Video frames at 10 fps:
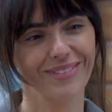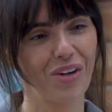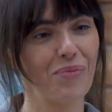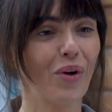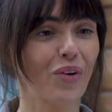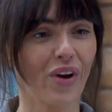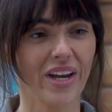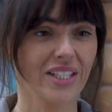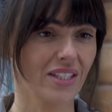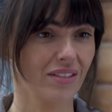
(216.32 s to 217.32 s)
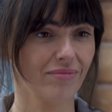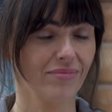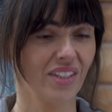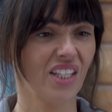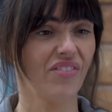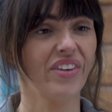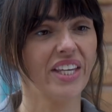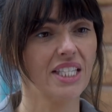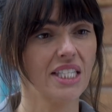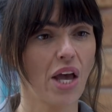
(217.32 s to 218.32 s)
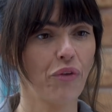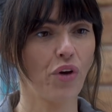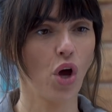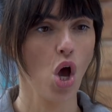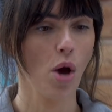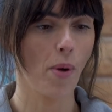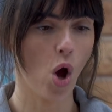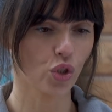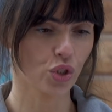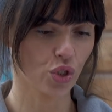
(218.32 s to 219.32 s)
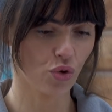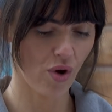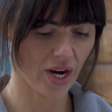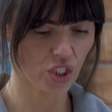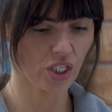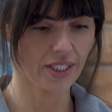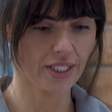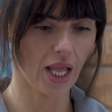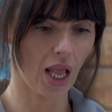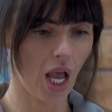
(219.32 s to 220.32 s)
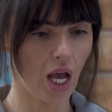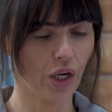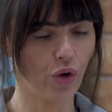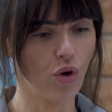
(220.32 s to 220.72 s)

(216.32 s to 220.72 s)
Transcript: Come on, Grace. You didn't think he'd settle for pots, scratchings and lager